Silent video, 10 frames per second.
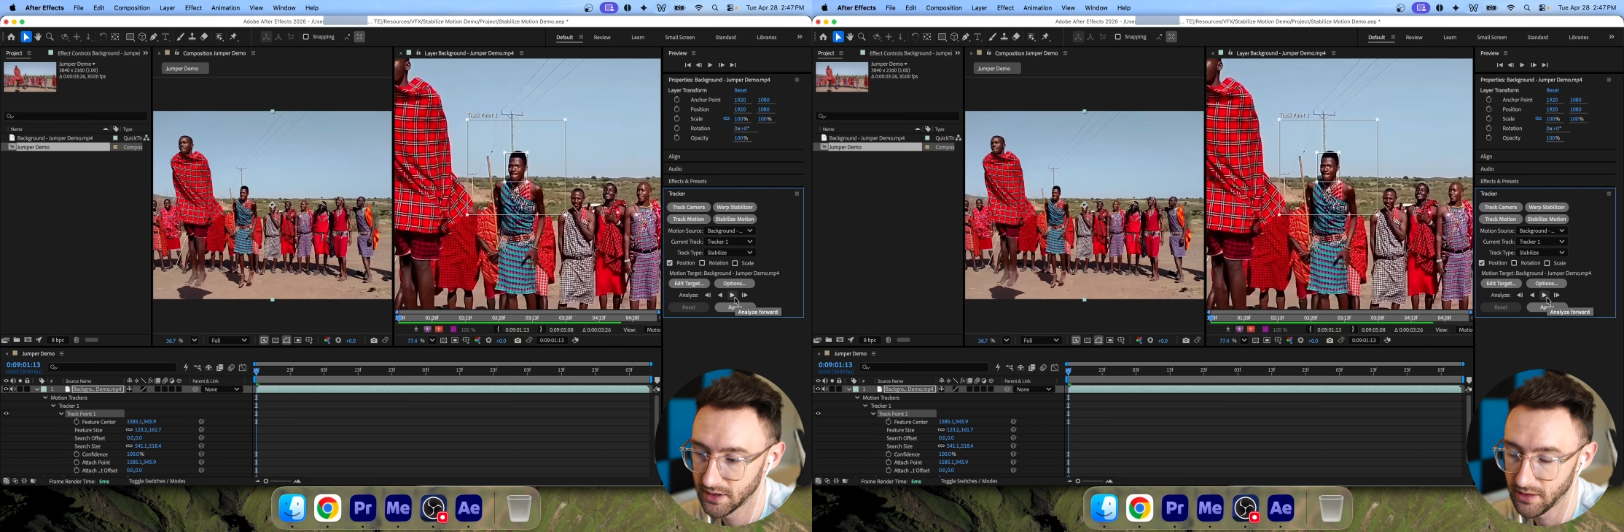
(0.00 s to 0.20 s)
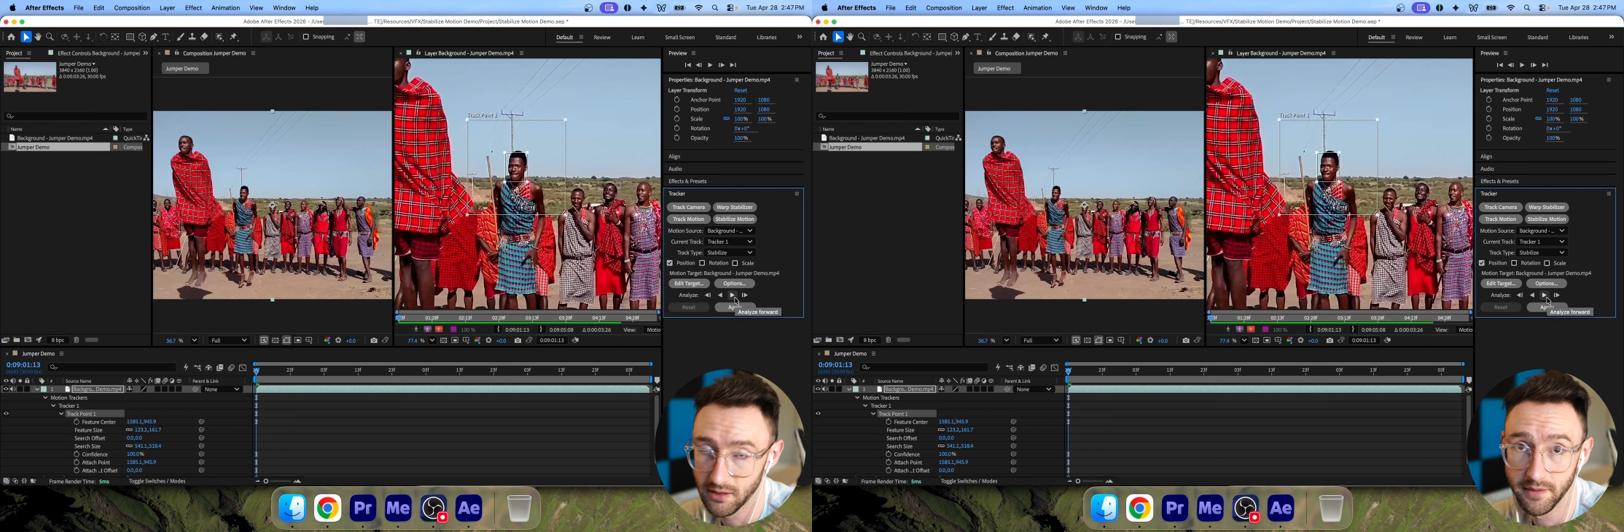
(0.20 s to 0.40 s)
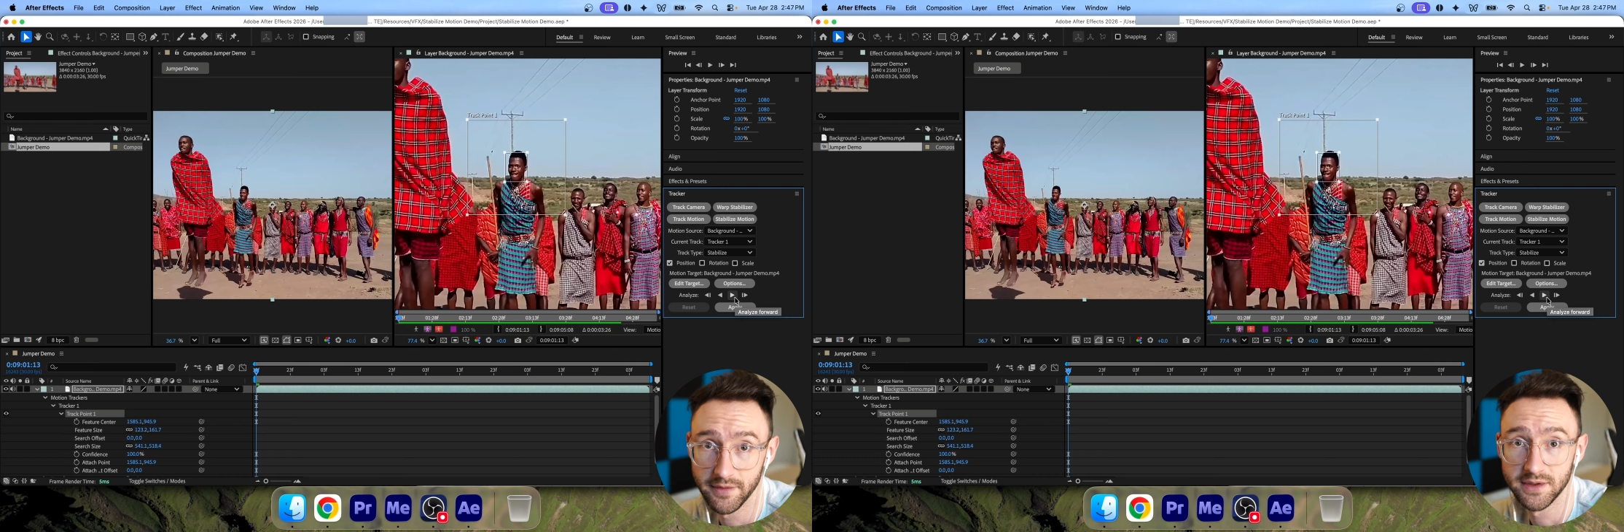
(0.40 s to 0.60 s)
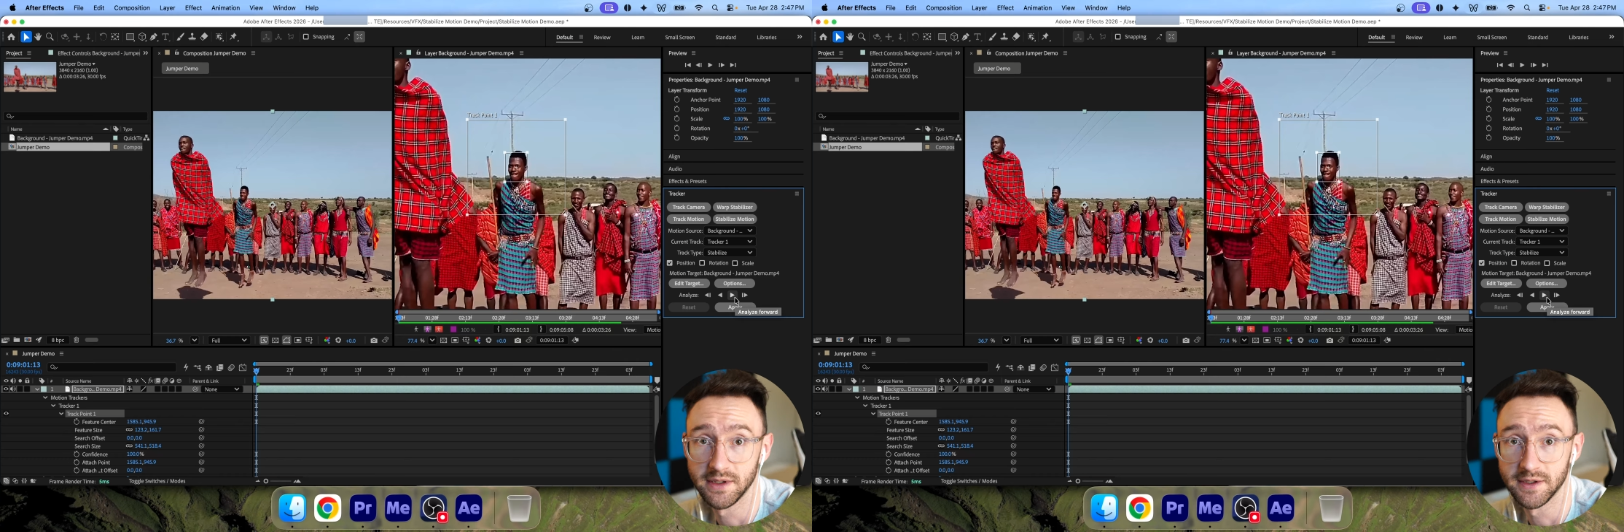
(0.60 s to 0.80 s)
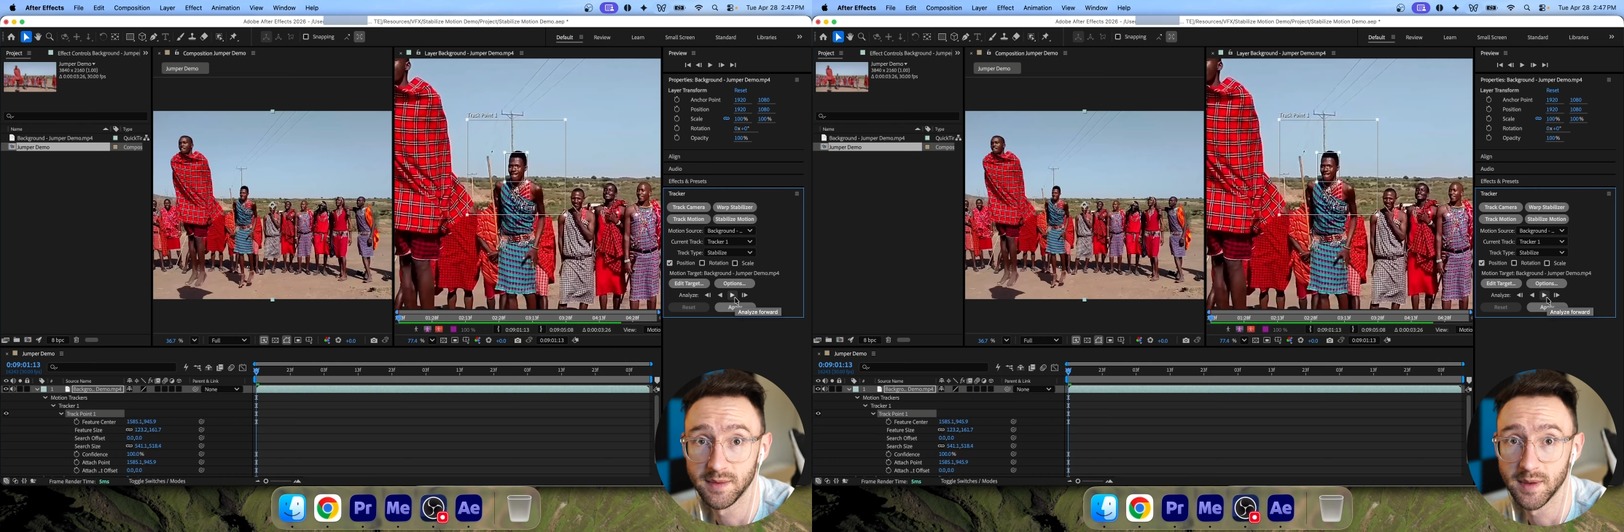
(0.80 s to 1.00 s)
I'll obviously
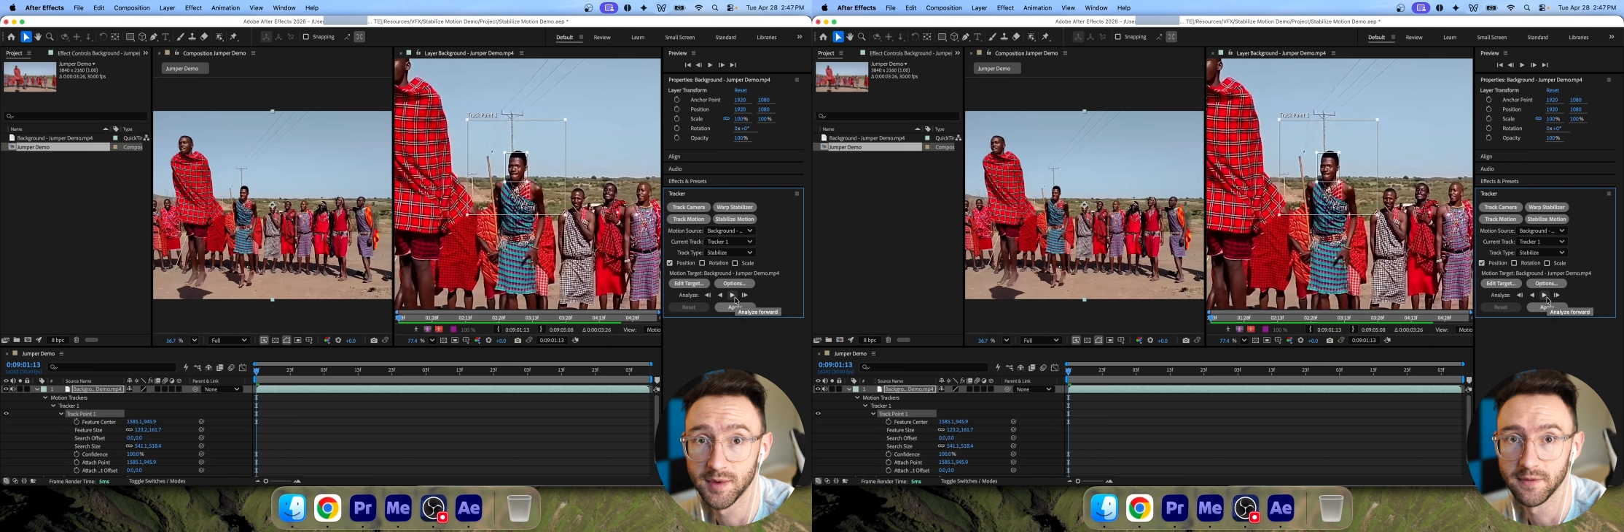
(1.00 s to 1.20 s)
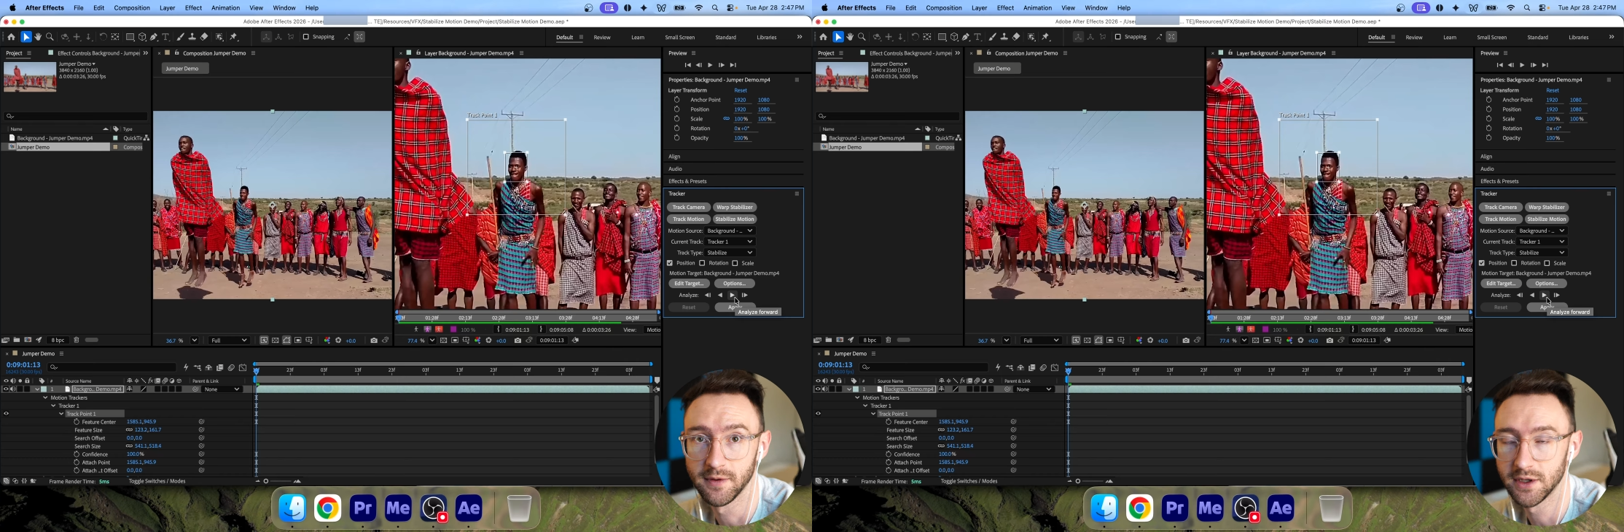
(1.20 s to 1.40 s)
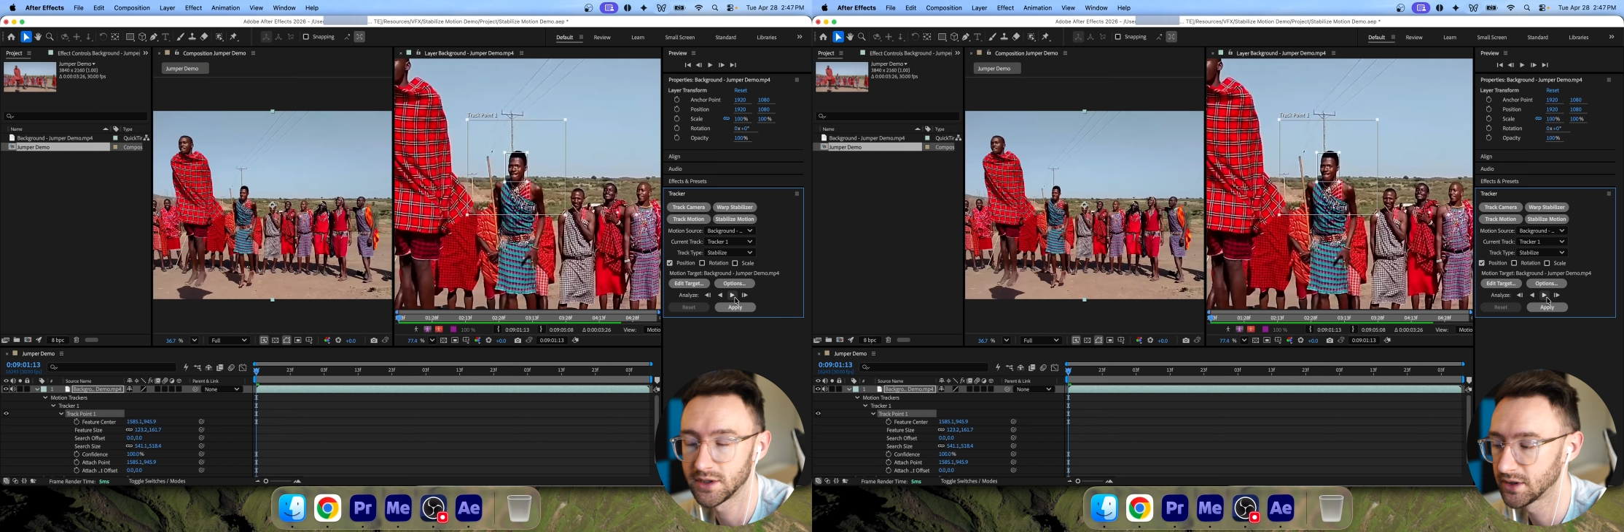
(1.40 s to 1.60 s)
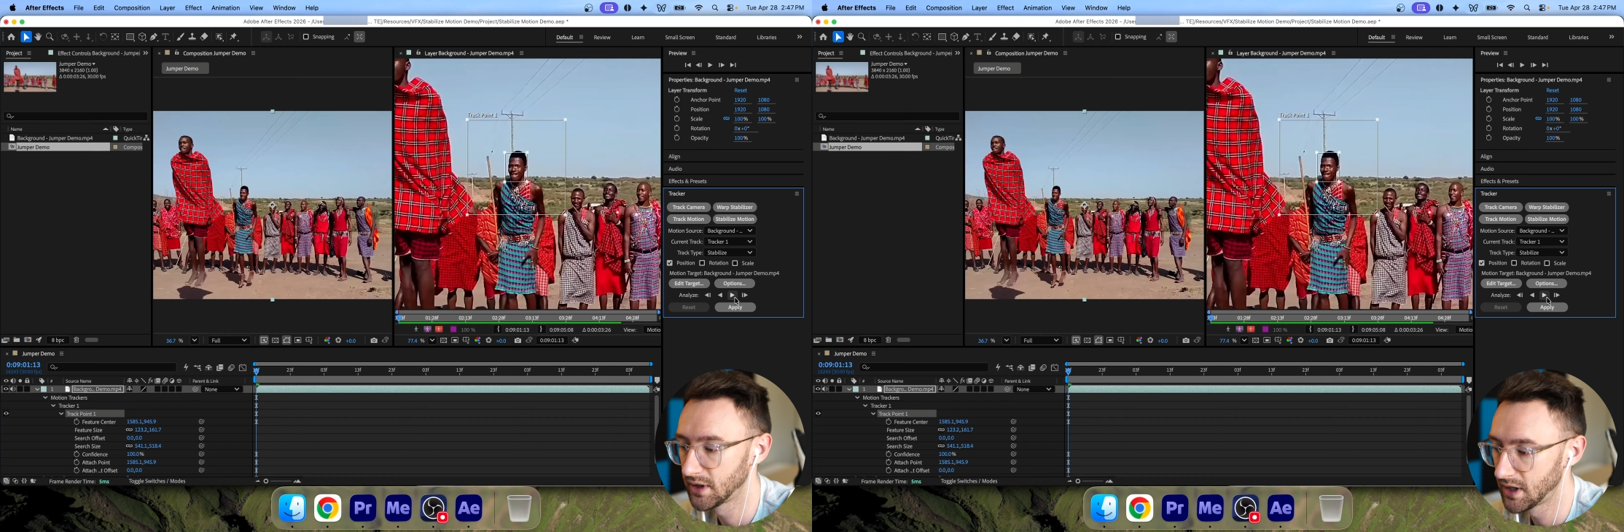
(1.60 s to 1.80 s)
speed up the footage,